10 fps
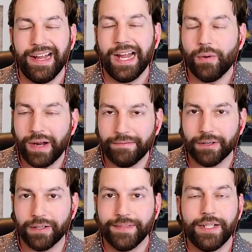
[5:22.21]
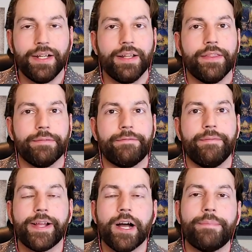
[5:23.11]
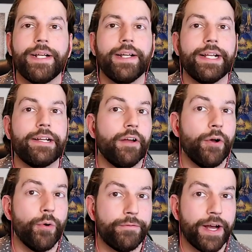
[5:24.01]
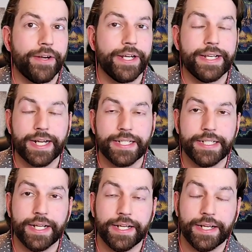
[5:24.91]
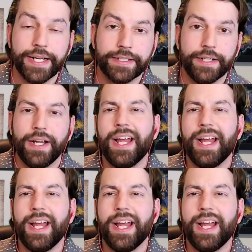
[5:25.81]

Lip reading: However, the company that he co-founded in 1988